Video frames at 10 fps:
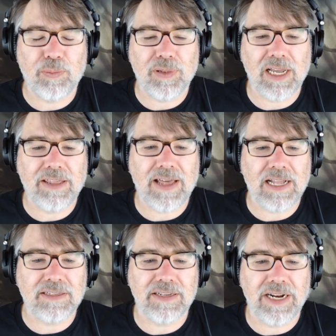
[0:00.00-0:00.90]
play
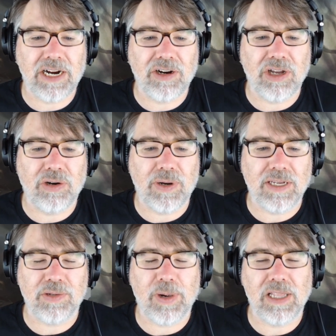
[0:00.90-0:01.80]
that scenario
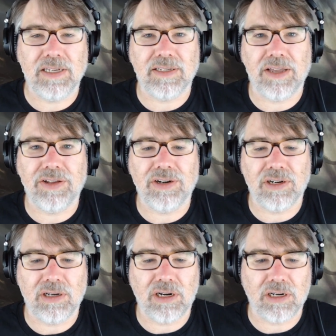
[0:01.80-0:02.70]
as well as
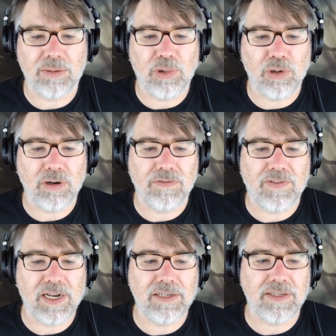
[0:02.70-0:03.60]
other Arkham Horror
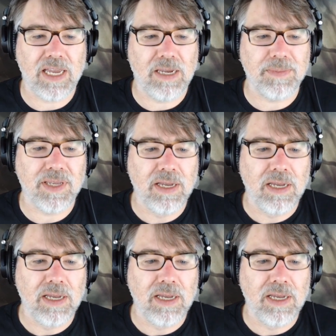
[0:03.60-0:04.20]
Files games.